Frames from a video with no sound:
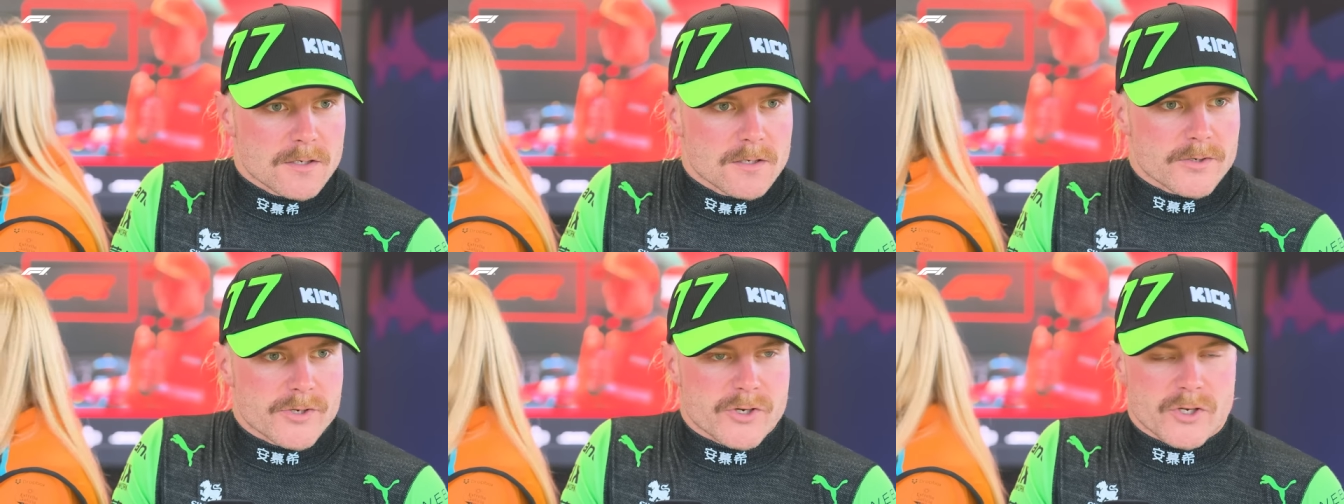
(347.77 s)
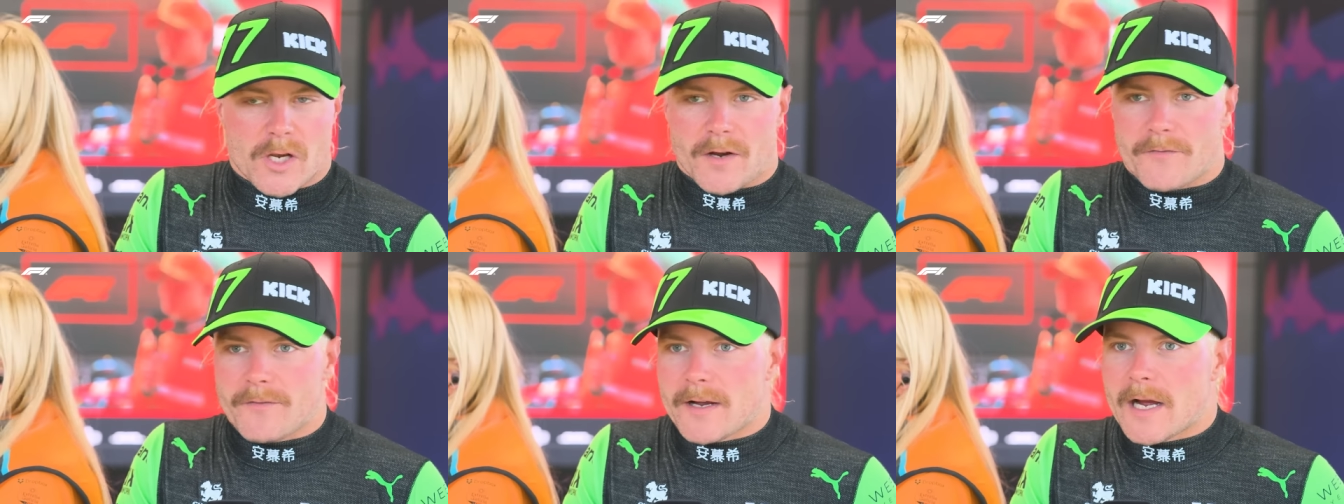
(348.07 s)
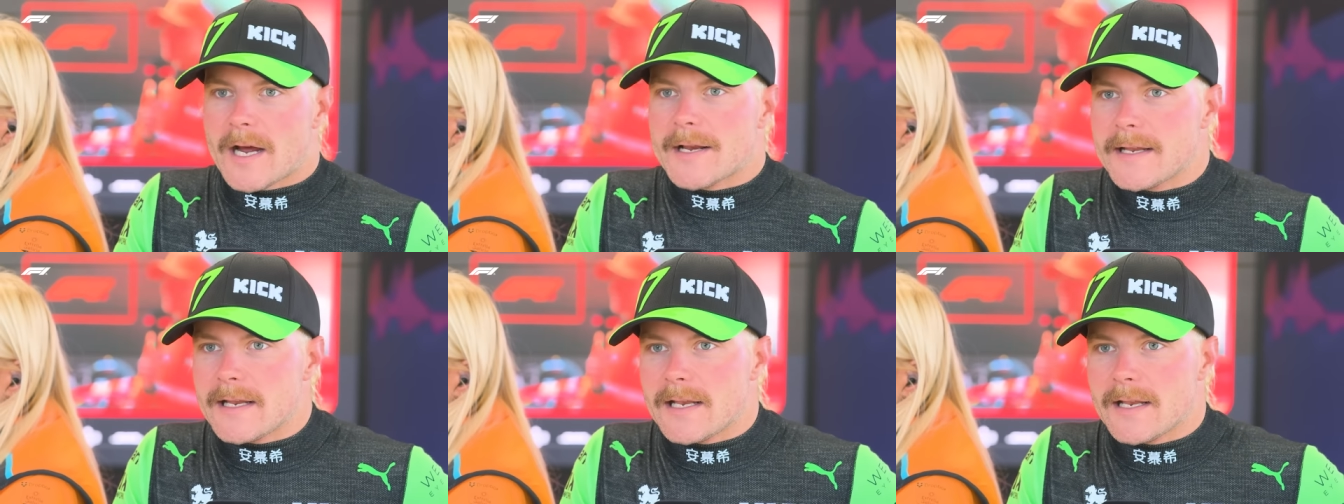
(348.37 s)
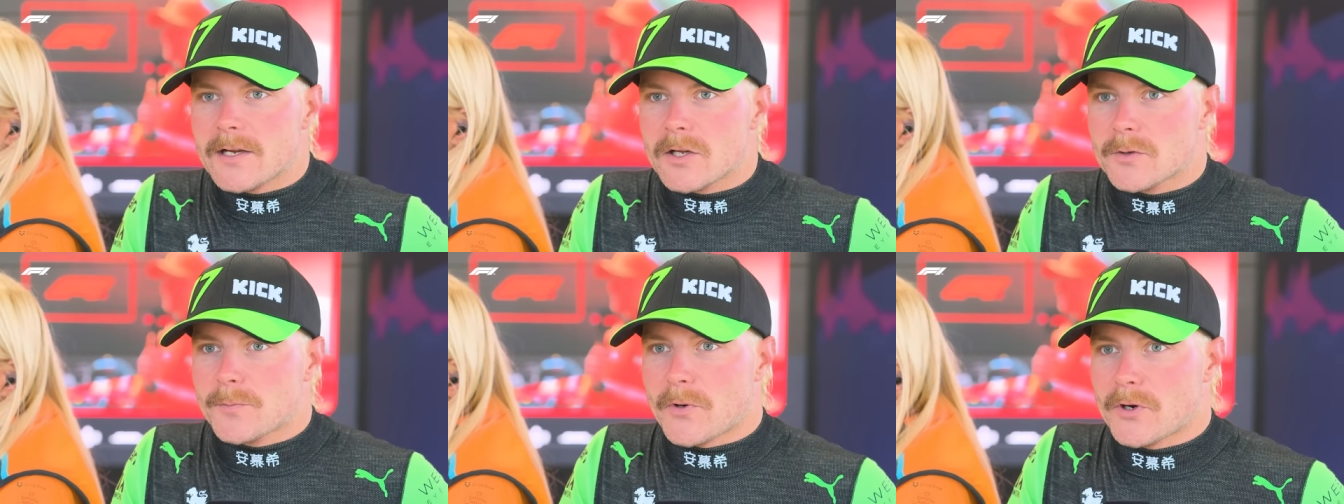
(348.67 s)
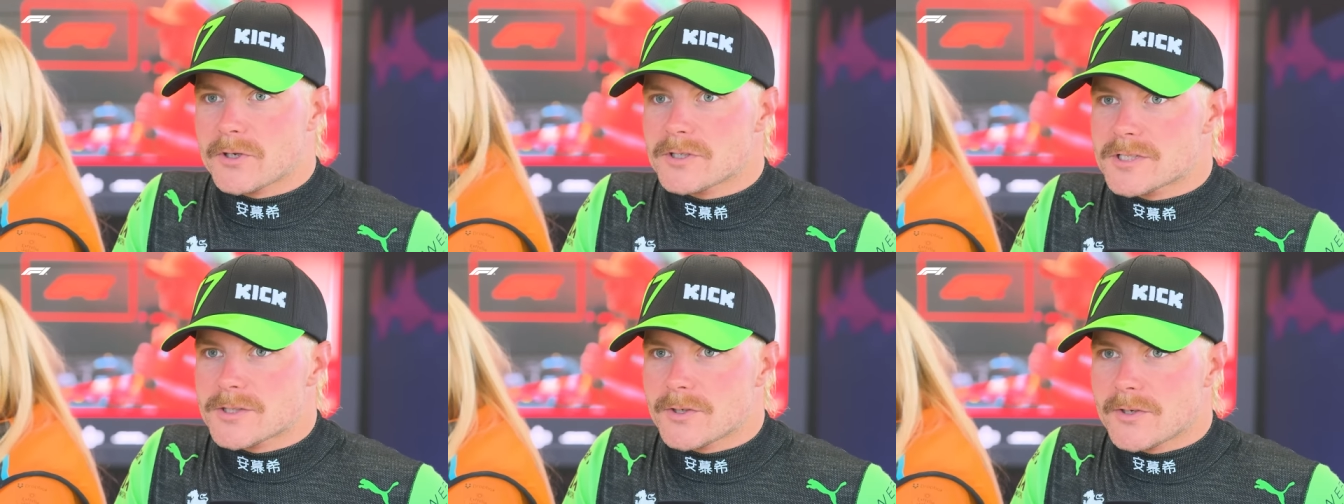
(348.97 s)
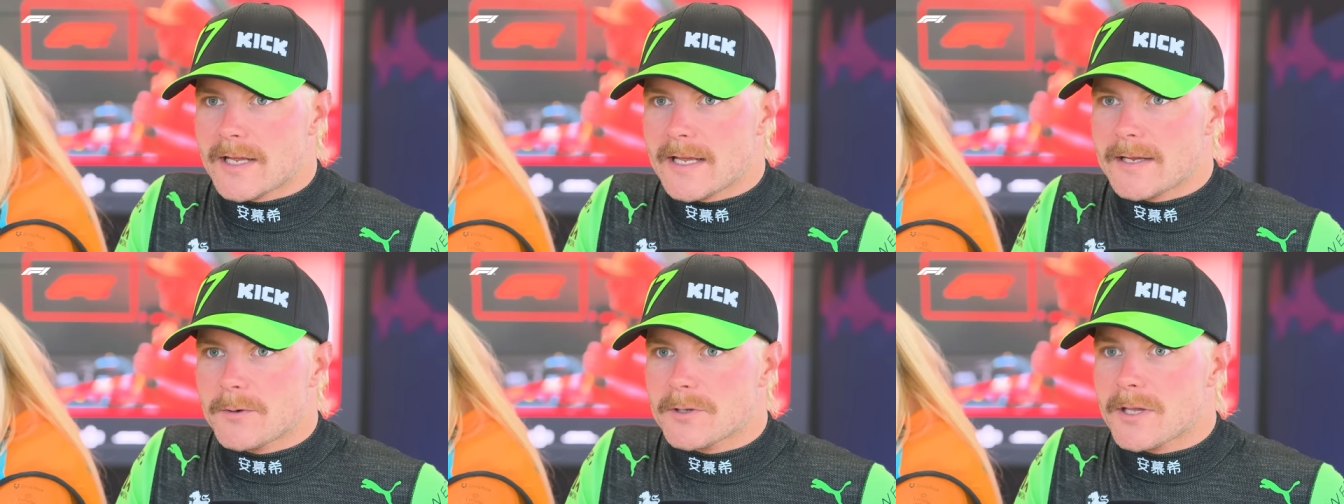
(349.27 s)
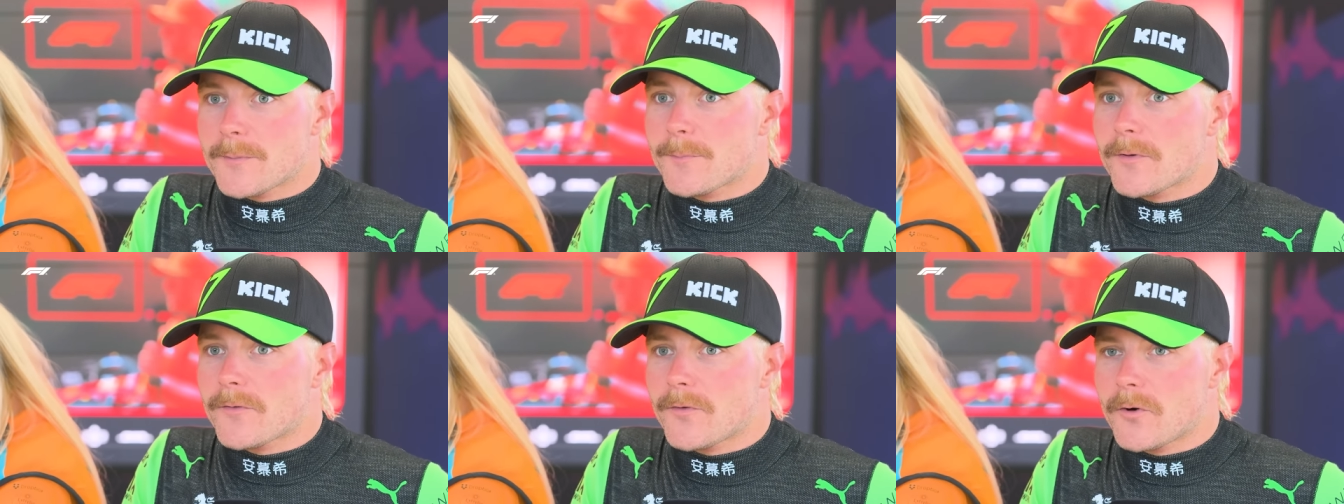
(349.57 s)
Should have ideally got points today with
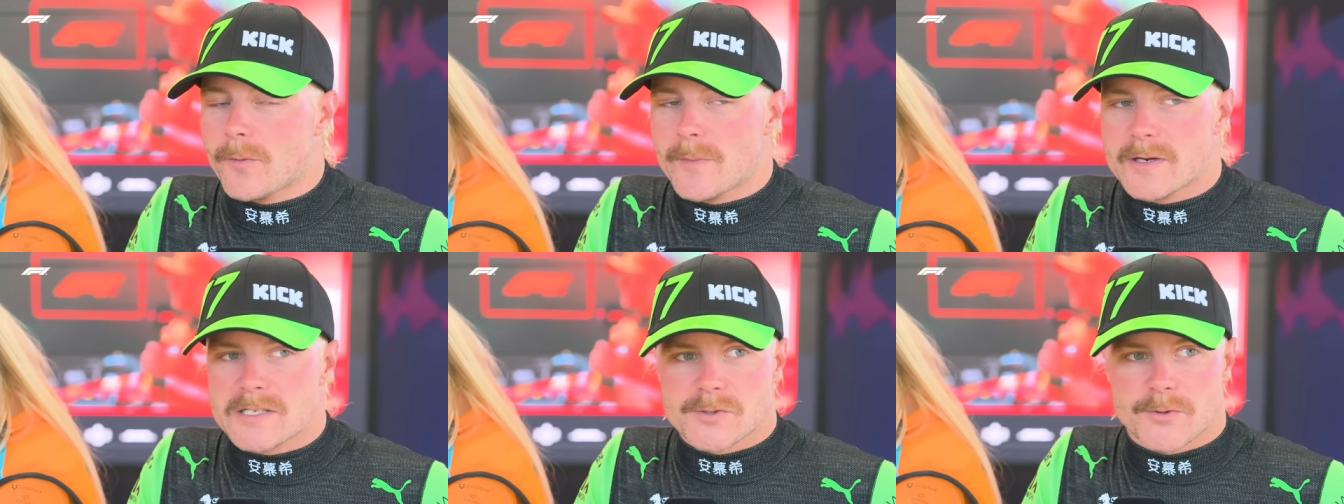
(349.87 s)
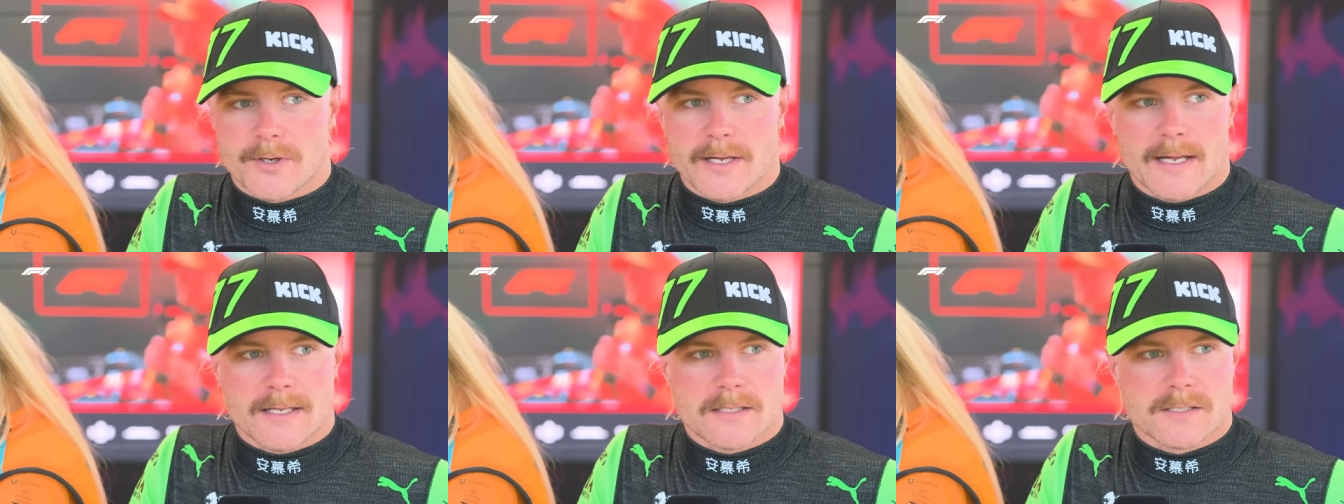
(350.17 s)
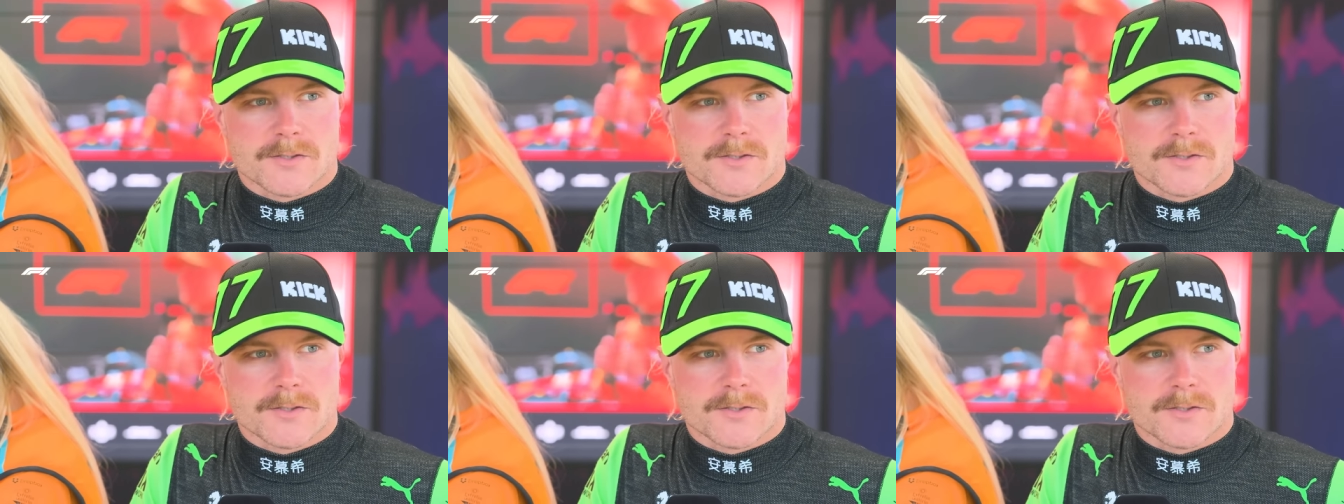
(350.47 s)
the performance we had.